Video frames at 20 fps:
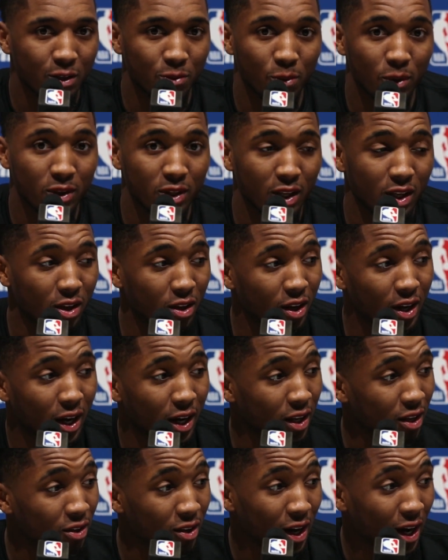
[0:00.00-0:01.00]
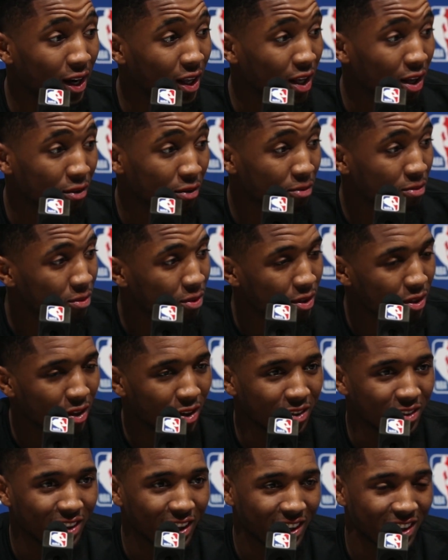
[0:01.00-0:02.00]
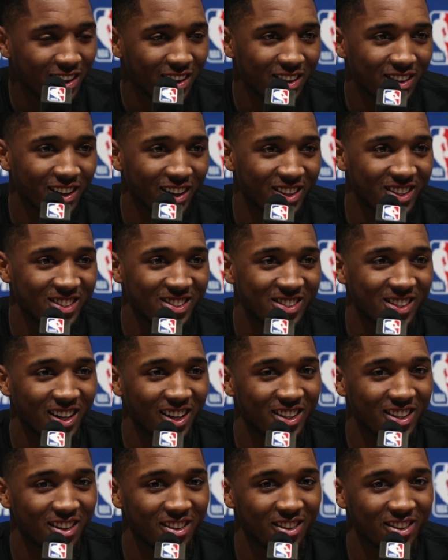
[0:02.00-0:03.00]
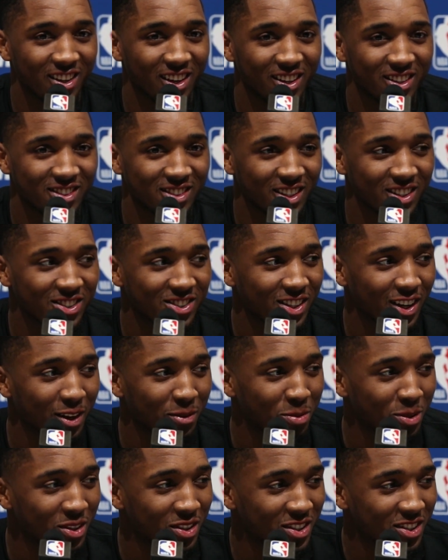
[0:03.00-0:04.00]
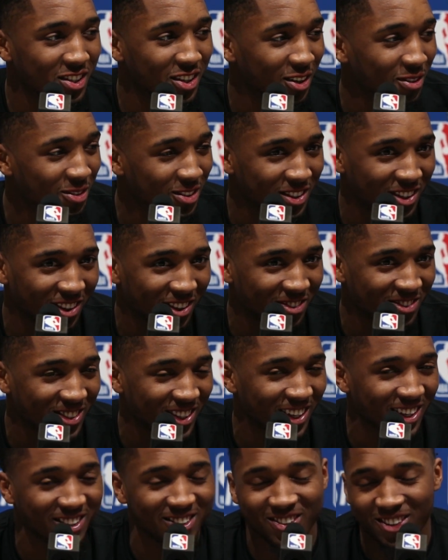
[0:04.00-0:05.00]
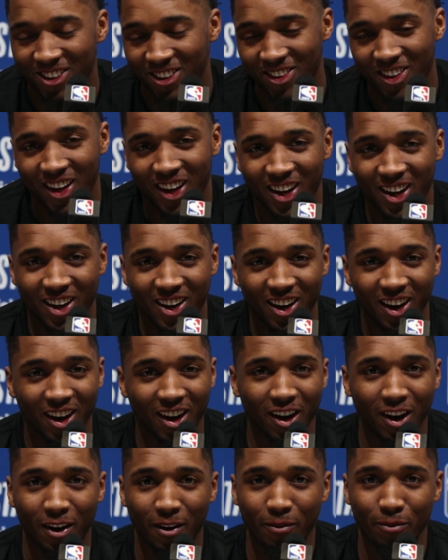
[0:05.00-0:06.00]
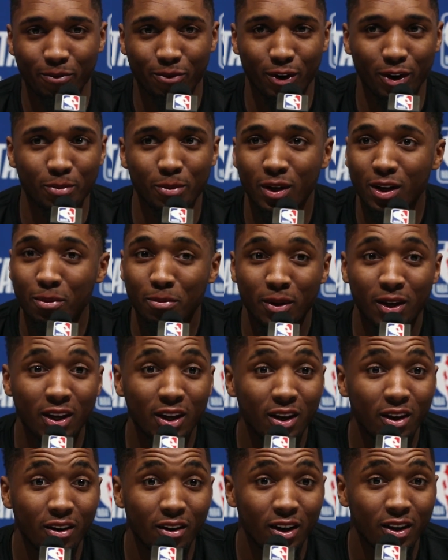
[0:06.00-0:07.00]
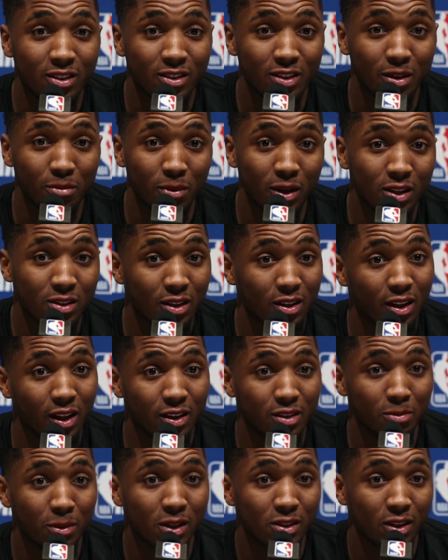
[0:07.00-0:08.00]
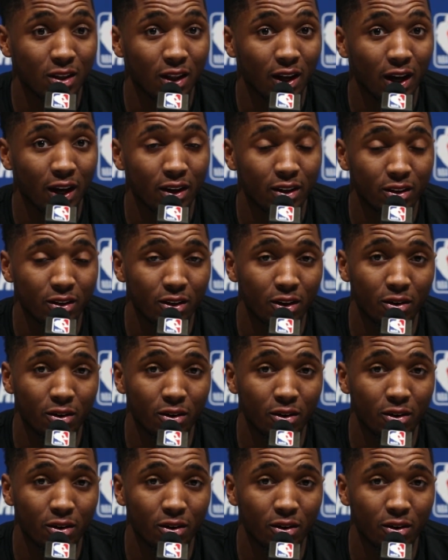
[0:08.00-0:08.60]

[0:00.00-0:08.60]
one thing you got to give him, you know. Like you said the other day, 6 championships, you know what I'm saying? So for me to be here, it means a lot, you